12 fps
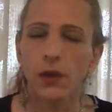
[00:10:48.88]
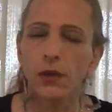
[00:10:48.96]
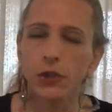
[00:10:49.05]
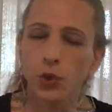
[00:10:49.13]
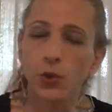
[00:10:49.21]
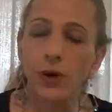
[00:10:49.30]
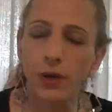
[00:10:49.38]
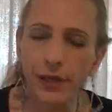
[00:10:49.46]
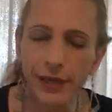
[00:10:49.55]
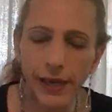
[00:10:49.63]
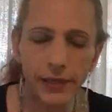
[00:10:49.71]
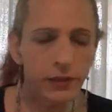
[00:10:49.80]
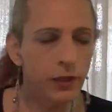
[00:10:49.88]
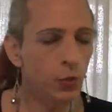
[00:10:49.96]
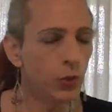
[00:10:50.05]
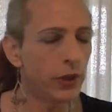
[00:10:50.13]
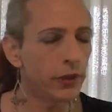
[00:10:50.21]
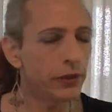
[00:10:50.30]
you are connecting
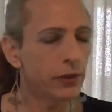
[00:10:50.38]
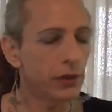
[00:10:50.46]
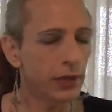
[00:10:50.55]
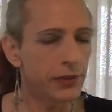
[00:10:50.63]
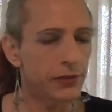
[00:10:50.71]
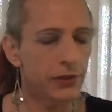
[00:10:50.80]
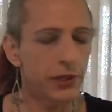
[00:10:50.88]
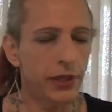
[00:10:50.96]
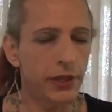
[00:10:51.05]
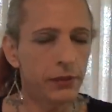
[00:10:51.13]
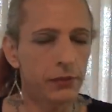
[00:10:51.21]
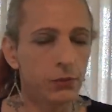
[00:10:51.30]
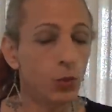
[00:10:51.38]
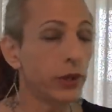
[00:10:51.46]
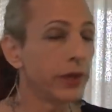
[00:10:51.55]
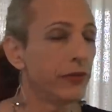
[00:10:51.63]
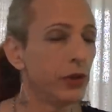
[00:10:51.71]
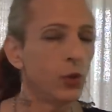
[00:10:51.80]
with, let's say, we'll
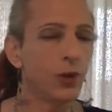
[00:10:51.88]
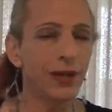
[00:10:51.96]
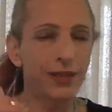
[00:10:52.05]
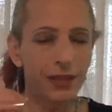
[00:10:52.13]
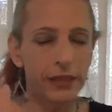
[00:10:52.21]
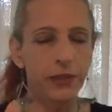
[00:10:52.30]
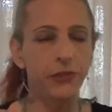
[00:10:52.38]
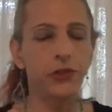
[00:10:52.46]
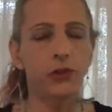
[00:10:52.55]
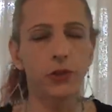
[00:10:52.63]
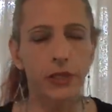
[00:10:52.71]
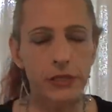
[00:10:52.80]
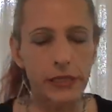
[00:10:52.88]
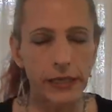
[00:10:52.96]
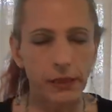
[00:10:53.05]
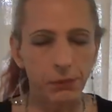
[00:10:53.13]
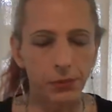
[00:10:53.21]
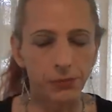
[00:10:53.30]
give you an easier
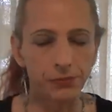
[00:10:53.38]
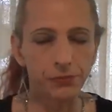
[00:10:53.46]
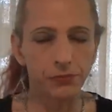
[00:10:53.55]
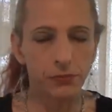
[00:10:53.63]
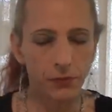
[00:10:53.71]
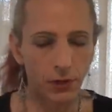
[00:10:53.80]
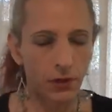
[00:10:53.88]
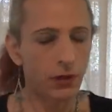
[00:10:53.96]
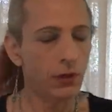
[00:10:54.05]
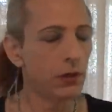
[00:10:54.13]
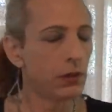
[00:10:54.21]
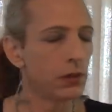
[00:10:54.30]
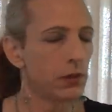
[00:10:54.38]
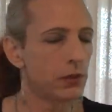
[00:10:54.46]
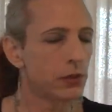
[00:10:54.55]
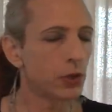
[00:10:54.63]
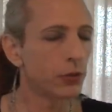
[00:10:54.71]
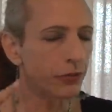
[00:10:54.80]
example.
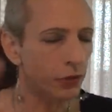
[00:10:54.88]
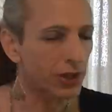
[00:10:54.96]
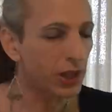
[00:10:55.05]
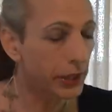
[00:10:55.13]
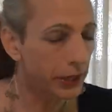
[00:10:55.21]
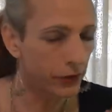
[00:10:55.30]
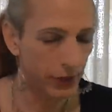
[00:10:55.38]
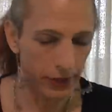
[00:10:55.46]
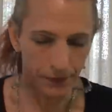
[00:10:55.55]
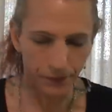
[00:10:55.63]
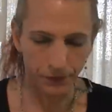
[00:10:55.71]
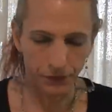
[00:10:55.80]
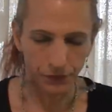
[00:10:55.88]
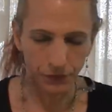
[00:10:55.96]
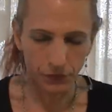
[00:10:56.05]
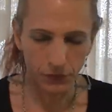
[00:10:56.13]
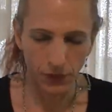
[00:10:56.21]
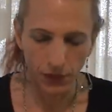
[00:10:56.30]
So for clarity,
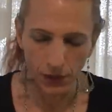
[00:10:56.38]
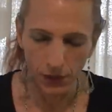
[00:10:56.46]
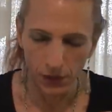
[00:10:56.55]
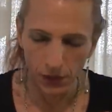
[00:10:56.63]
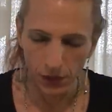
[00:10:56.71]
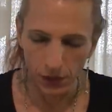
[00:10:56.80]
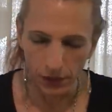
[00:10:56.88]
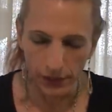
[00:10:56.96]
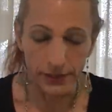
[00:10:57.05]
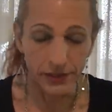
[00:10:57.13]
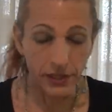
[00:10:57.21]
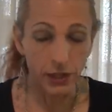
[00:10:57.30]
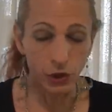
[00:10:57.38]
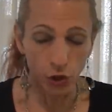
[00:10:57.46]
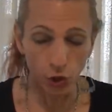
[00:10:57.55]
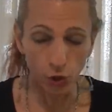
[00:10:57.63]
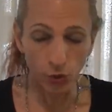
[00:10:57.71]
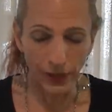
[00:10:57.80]
let's say
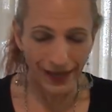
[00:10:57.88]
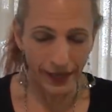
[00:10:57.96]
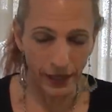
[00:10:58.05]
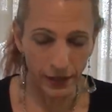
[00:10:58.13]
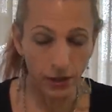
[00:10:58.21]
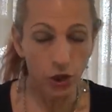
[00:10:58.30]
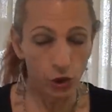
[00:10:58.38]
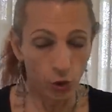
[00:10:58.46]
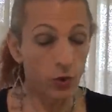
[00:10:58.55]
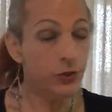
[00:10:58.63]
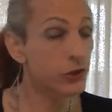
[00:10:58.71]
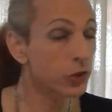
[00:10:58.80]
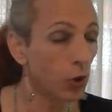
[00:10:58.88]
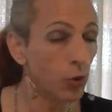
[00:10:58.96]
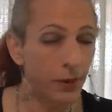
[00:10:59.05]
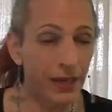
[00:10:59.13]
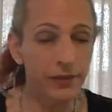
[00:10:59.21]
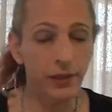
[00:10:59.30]
you and your
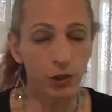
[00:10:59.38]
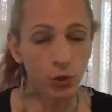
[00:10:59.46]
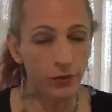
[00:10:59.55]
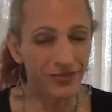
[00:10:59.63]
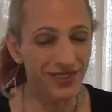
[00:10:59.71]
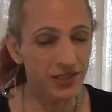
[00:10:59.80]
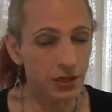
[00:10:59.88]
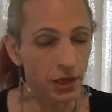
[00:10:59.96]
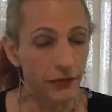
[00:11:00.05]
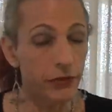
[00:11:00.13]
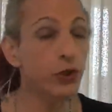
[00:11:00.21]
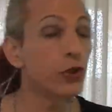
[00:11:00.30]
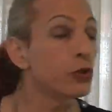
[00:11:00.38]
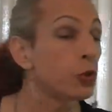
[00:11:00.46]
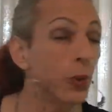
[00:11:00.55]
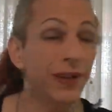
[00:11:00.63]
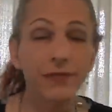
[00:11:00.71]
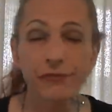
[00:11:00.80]
soulmate that you have discovered, your
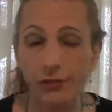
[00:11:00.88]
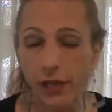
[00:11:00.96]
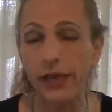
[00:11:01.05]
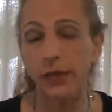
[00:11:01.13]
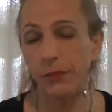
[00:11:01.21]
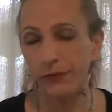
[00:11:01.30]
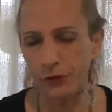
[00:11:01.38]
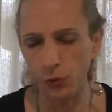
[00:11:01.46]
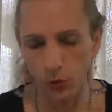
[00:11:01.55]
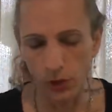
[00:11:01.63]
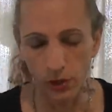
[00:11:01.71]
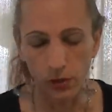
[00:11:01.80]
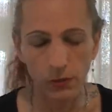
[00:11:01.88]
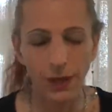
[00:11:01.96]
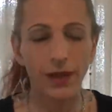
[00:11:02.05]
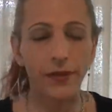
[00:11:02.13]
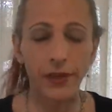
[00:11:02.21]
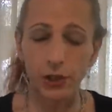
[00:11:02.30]
twin flame, if you will,
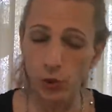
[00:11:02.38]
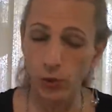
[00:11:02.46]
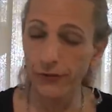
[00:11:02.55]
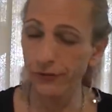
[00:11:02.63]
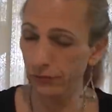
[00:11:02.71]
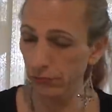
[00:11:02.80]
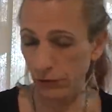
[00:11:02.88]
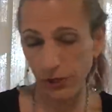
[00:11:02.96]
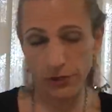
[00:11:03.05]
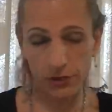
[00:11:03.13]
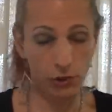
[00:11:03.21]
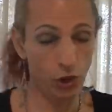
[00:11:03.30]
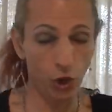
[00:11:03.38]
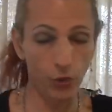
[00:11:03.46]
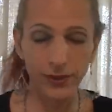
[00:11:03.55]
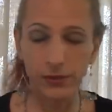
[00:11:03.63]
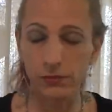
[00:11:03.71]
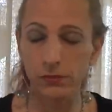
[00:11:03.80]
that you have just know
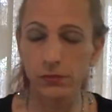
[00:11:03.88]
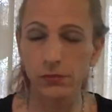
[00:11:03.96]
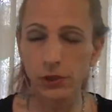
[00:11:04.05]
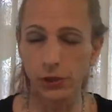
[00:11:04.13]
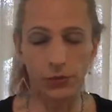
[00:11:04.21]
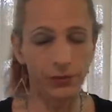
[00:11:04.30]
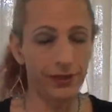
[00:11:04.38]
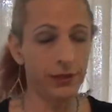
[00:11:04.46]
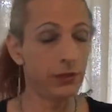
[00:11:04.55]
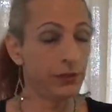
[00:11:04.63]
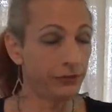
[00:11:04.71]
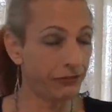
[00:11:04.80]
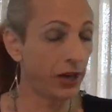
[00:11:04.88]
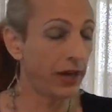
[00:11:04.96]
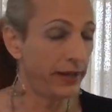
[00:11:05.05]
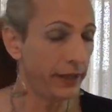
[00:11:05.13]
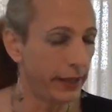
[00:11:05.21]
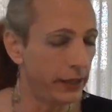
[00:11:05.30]
it. You don't need to
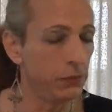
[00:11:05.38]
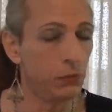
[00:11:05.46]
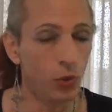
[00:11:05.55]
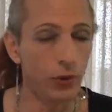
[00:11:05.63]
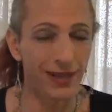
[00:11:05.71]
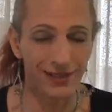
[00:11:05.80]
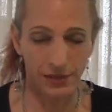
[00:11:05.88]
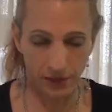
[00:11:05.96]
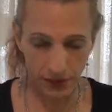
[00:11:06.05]
define it anymore as